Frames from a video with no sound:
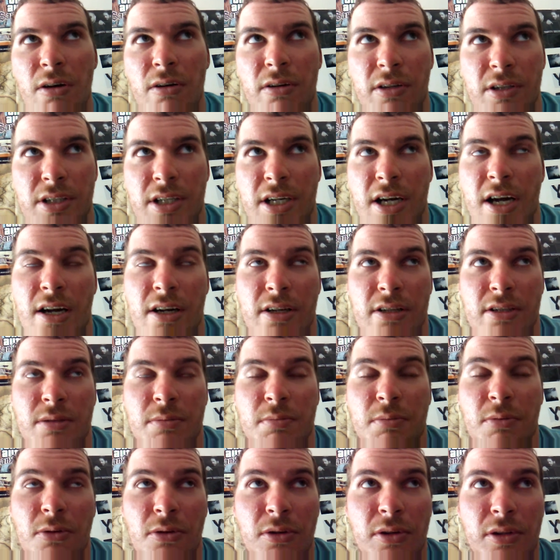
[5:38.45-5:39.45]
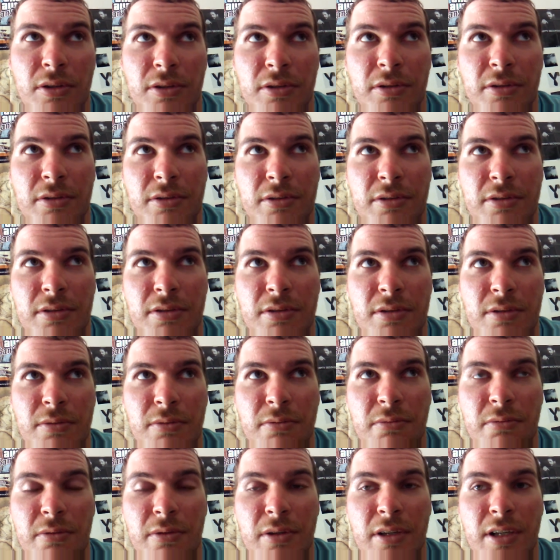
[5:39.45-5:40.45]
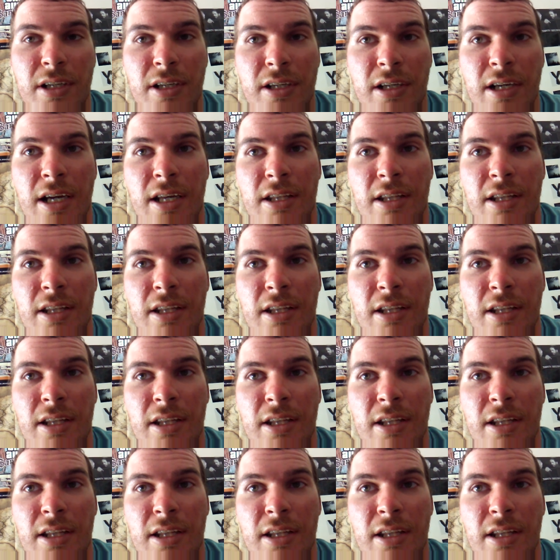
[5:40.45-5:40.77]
which I kind of spoiled what